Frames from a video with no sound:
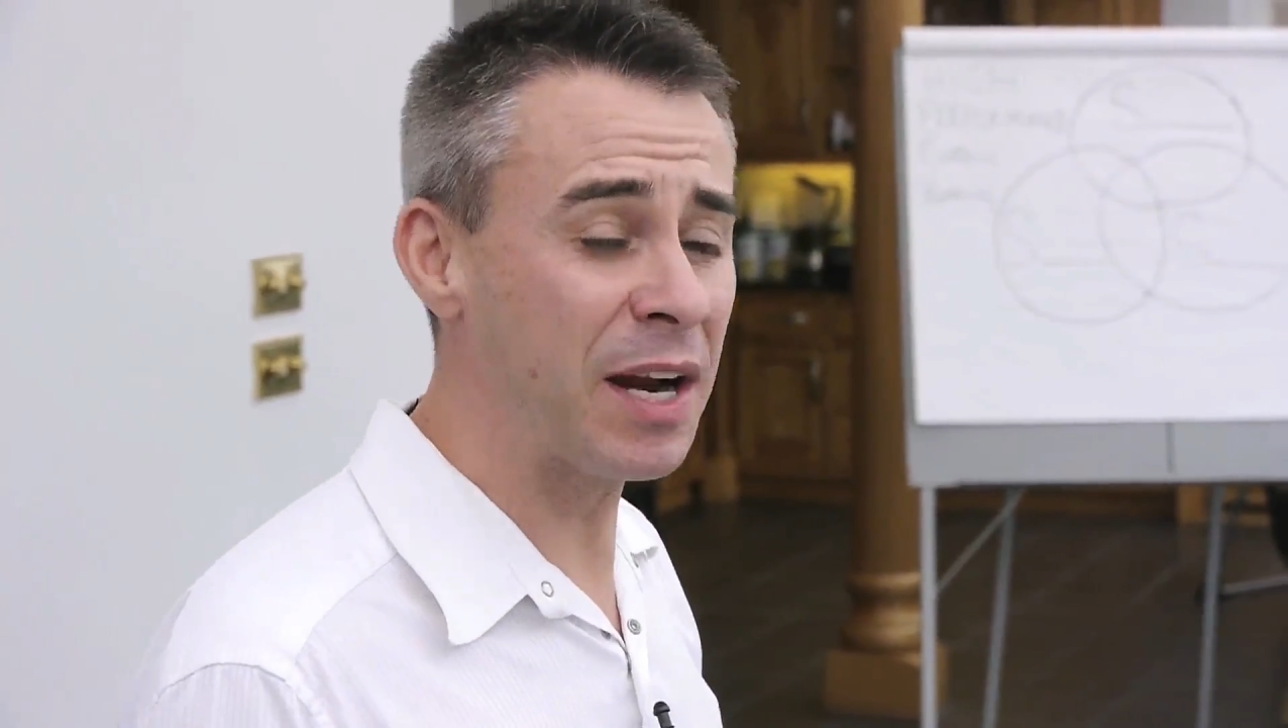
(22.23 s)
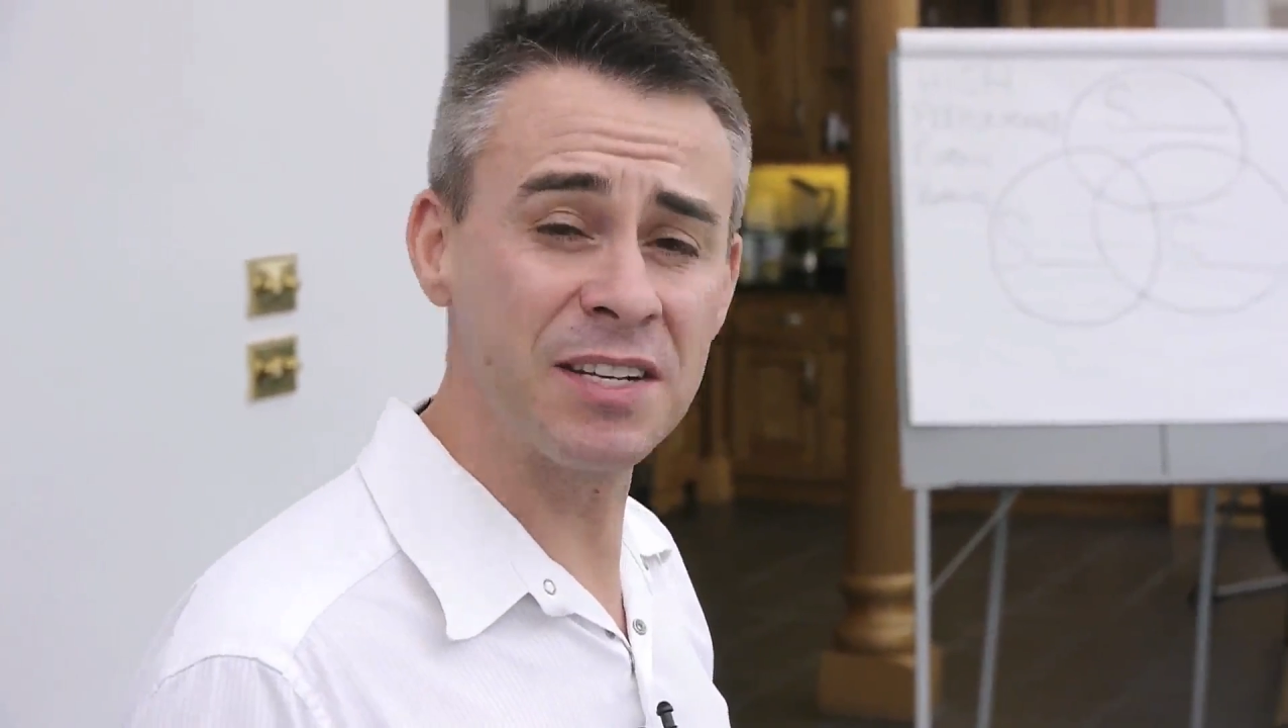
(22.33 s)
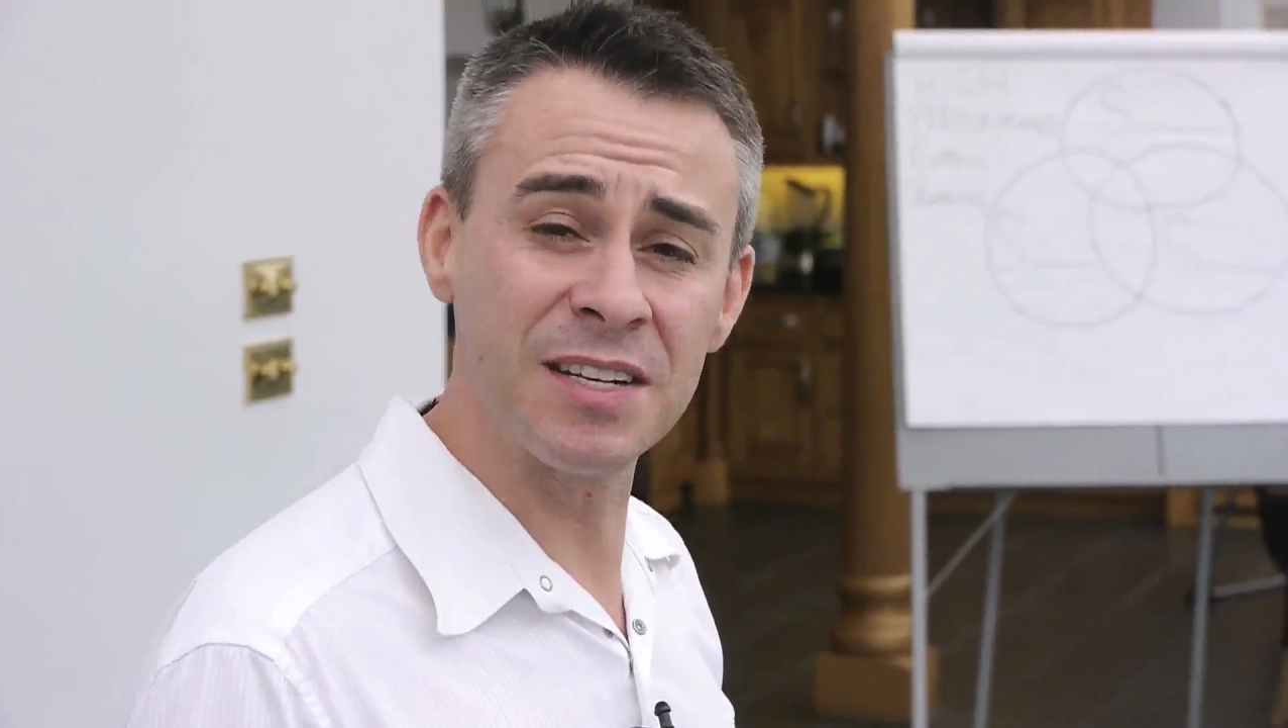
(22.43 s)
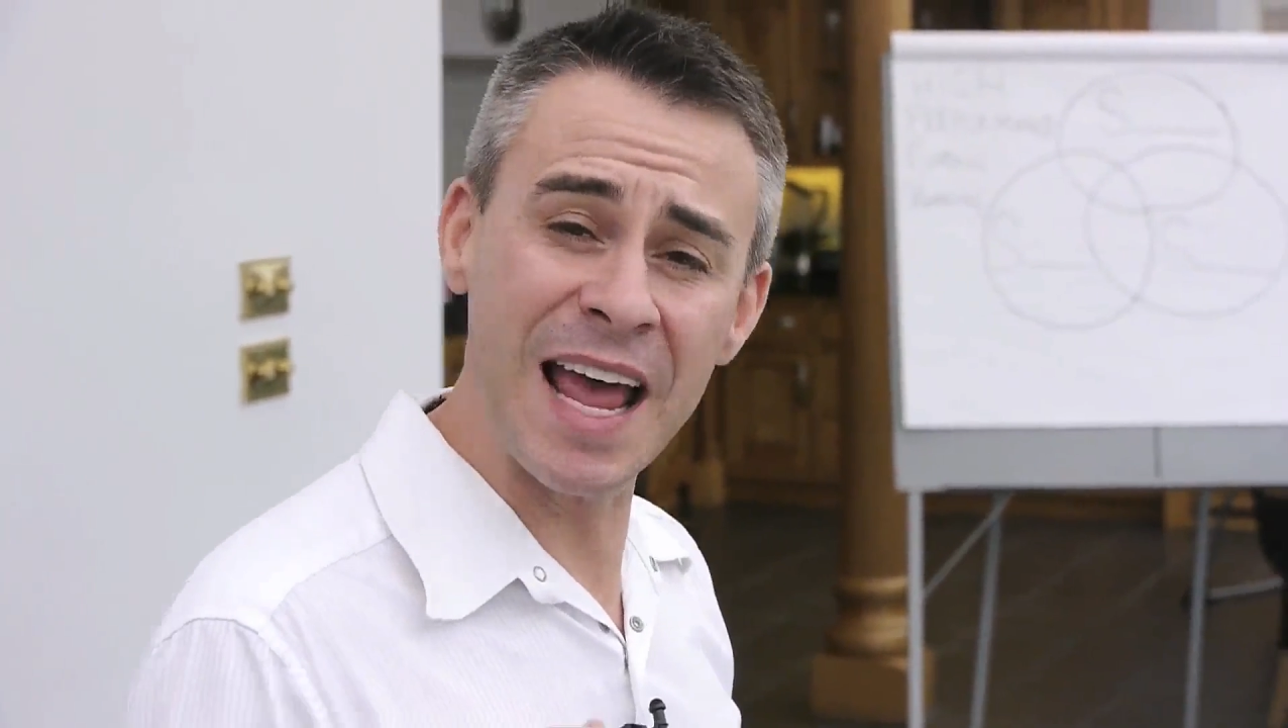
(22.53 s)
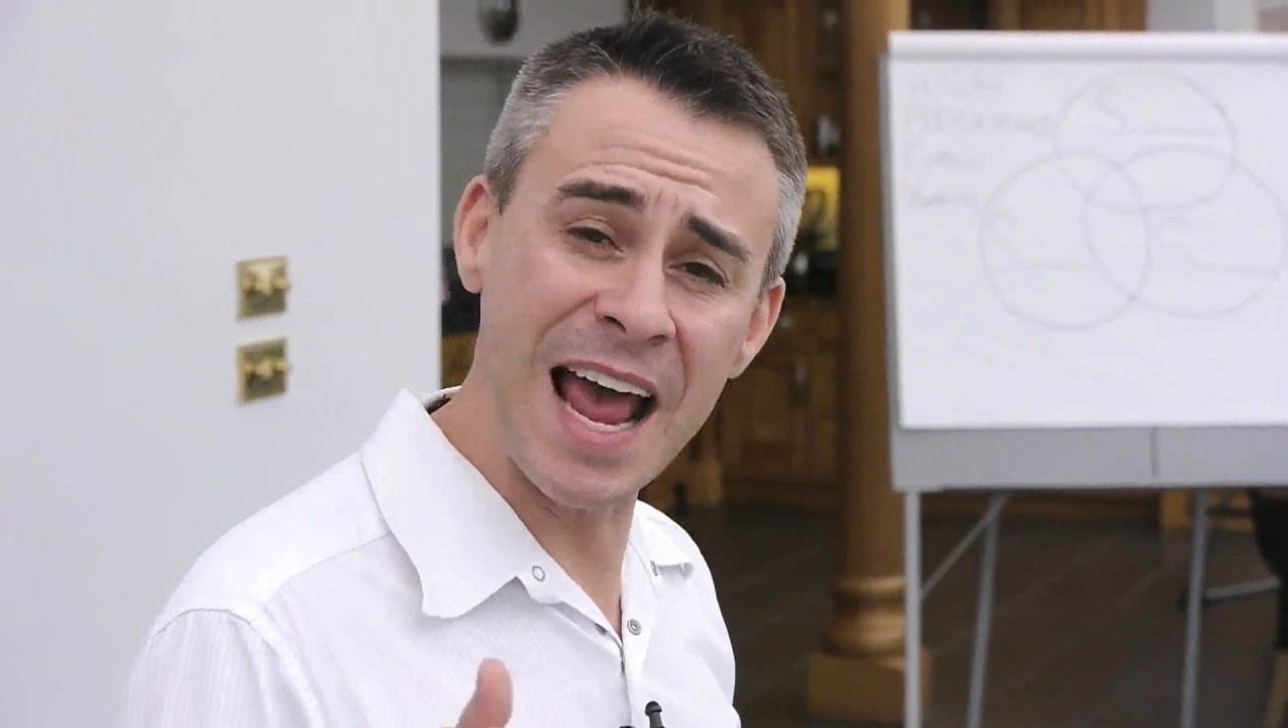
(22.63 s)

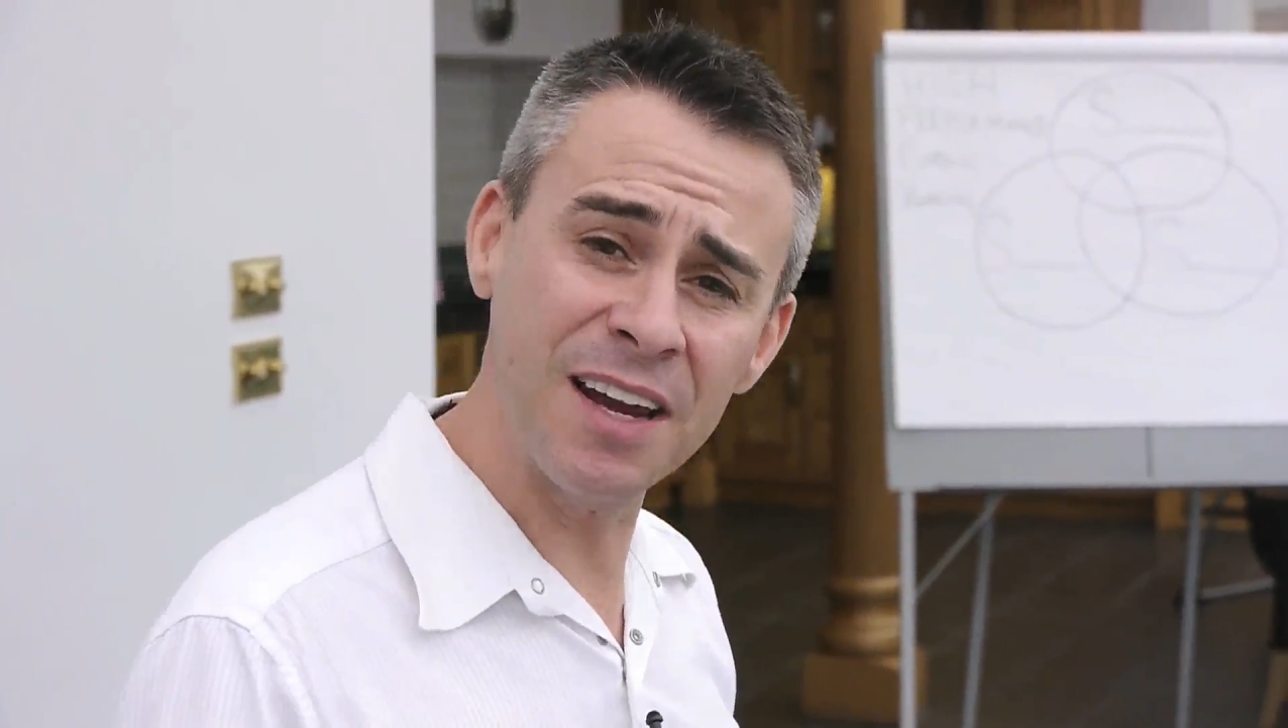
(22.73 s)
Branson,